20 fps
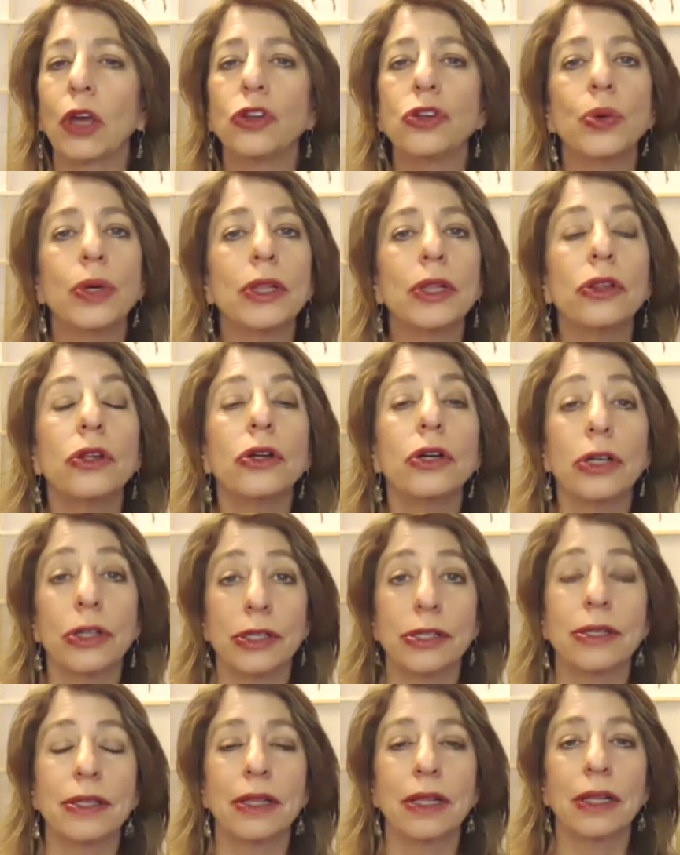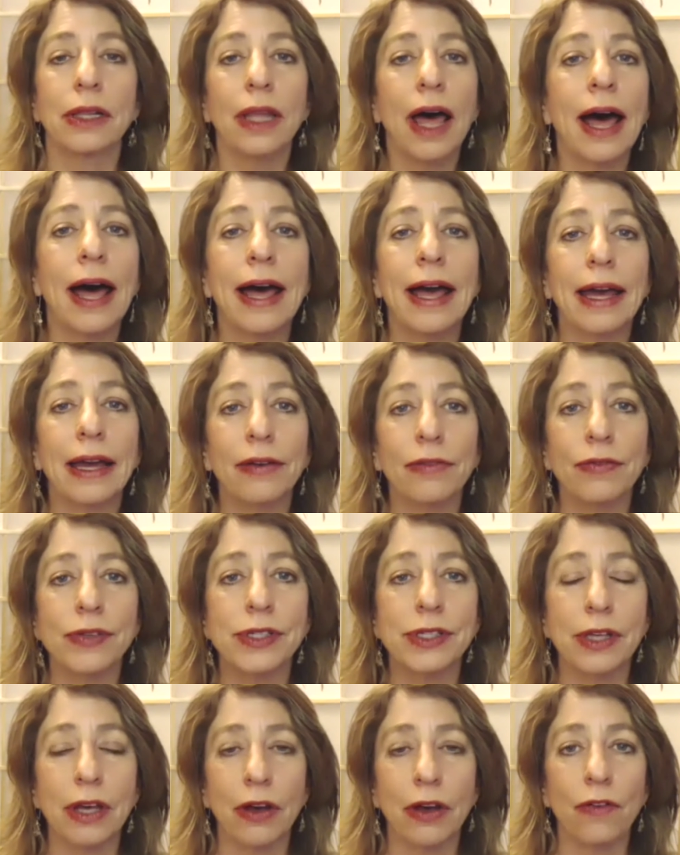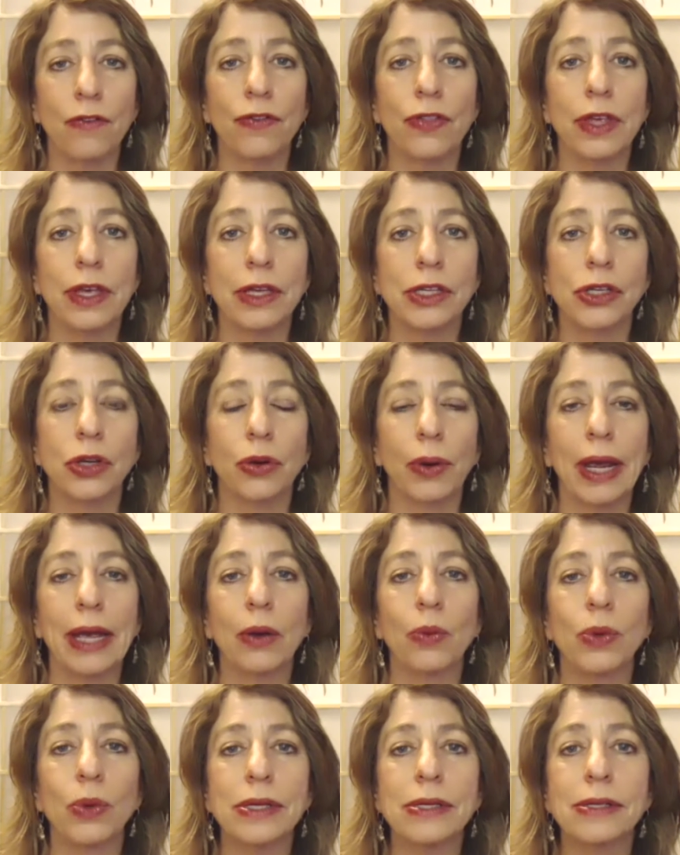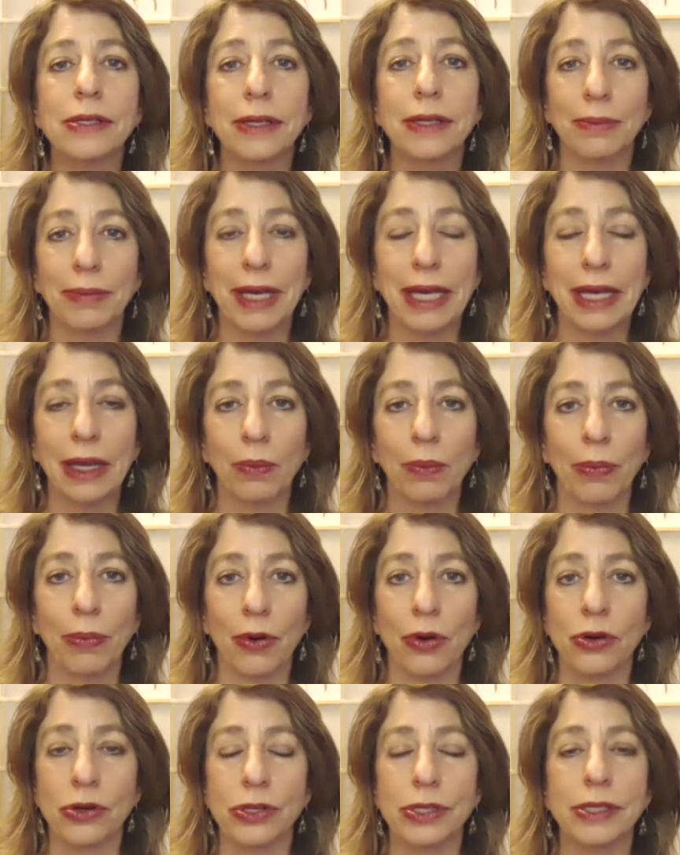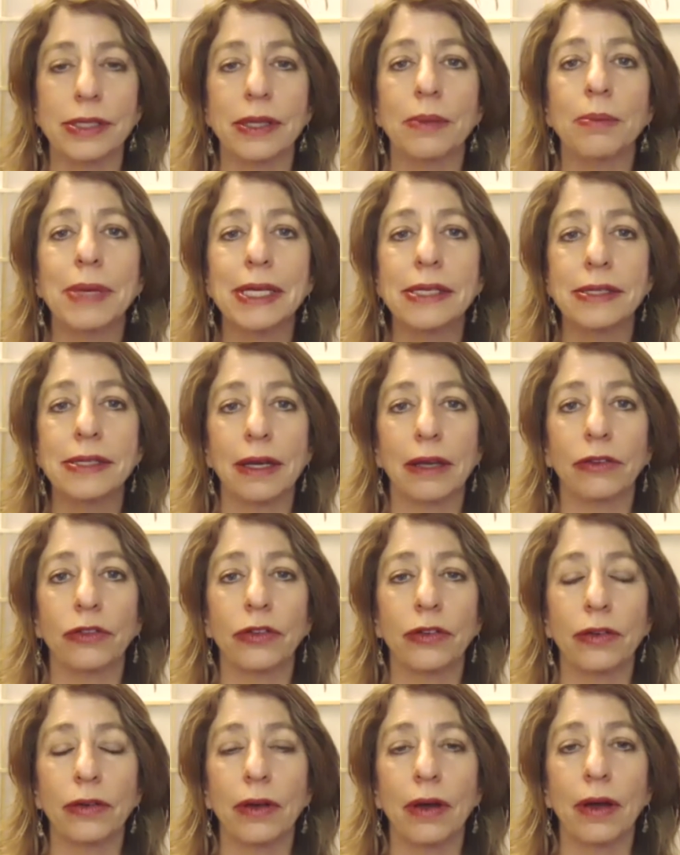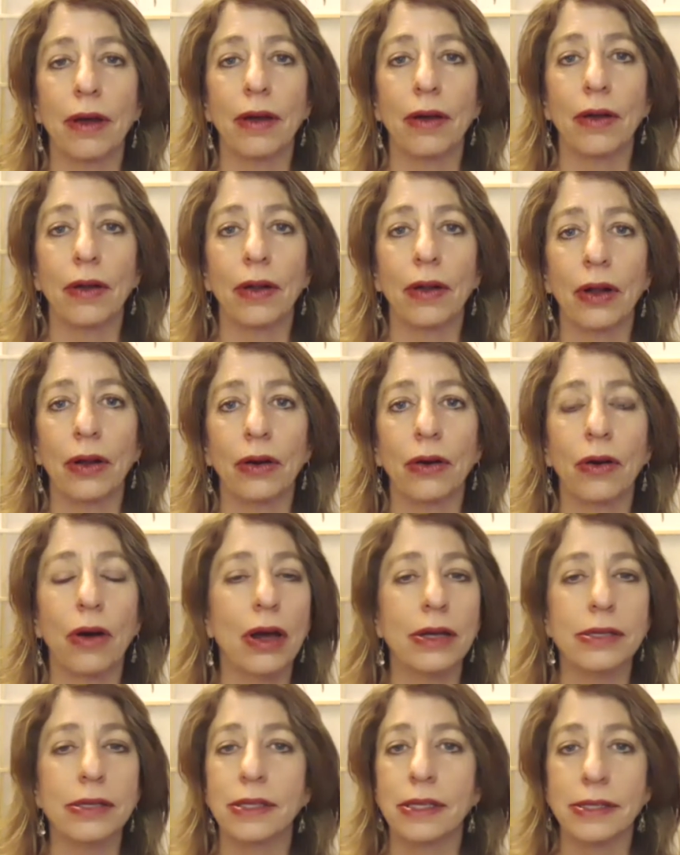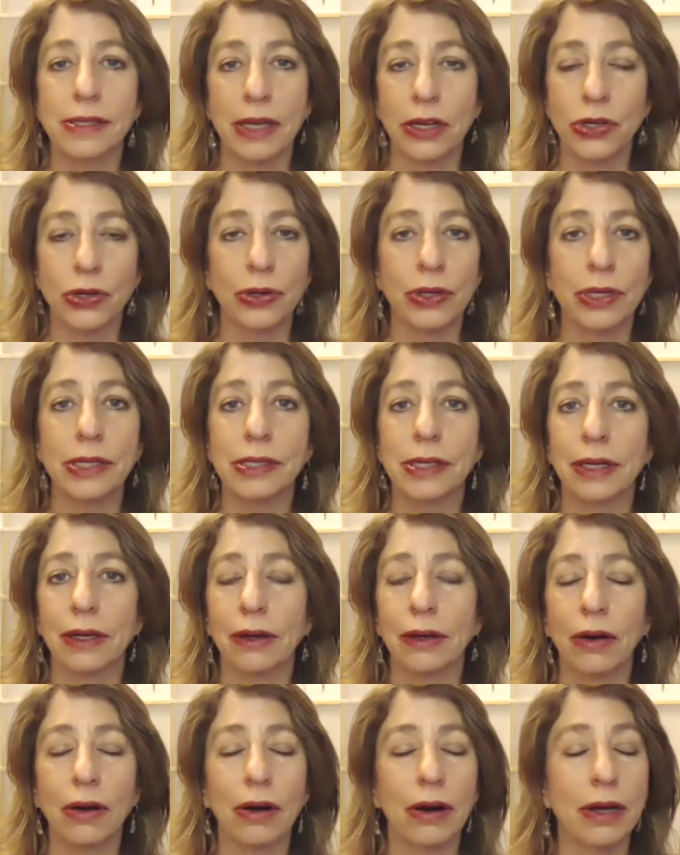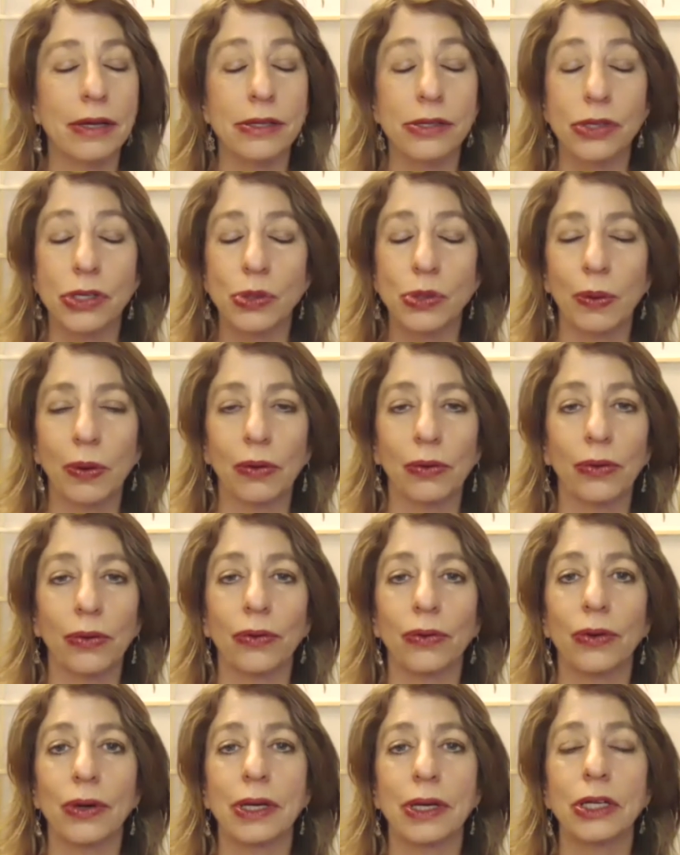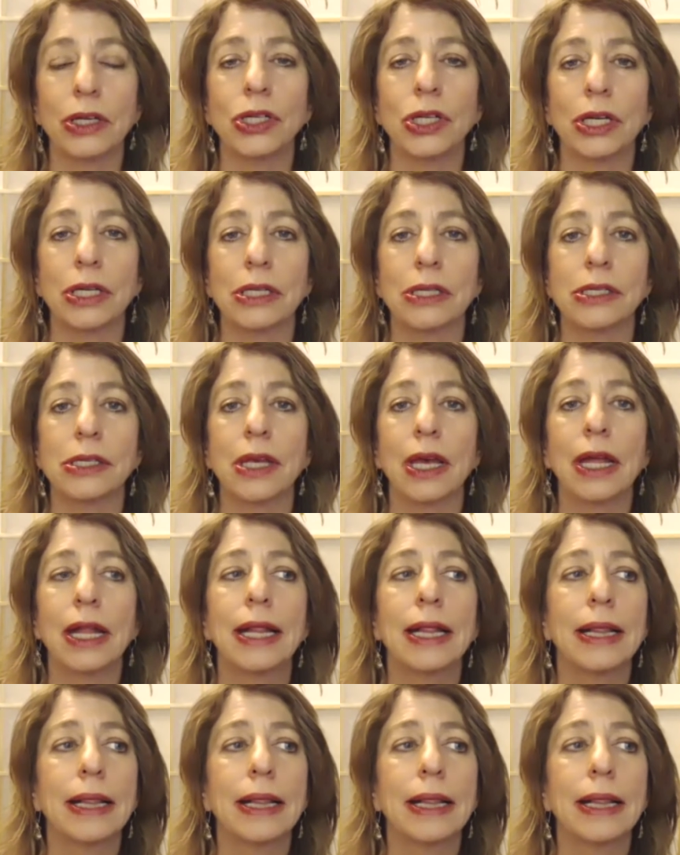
do we look to the lives of these great wisdom keepers, the mystics across the centuries and across the spiritual traditions,